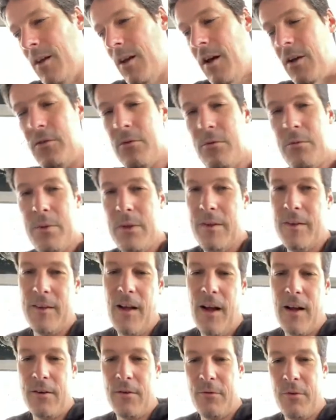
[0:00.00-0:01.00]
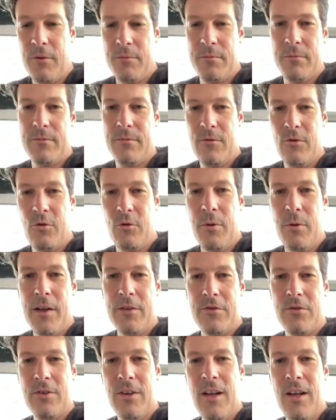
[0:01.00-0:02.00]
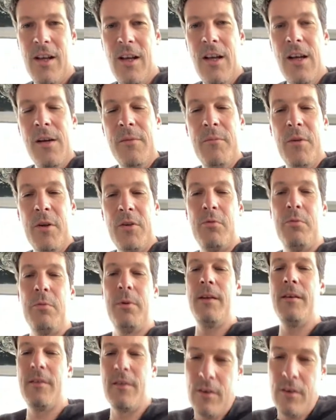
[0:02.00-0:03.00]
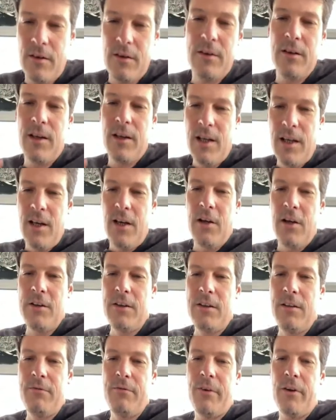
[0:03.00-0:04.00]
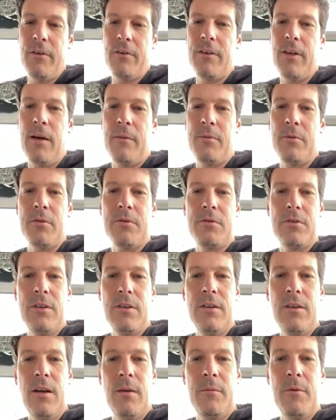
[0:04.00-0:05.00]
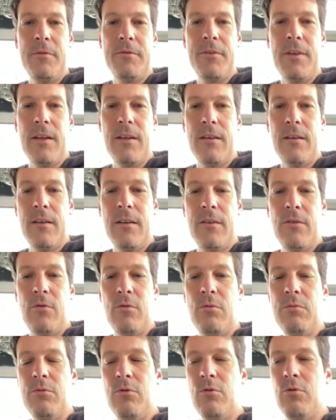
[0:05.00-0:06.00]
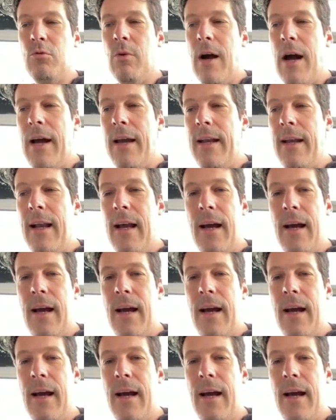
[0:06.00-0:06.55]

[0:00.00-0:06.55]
and we start from scratch, but with a, a different approach in terms of technique to, mm. to mm-hmm.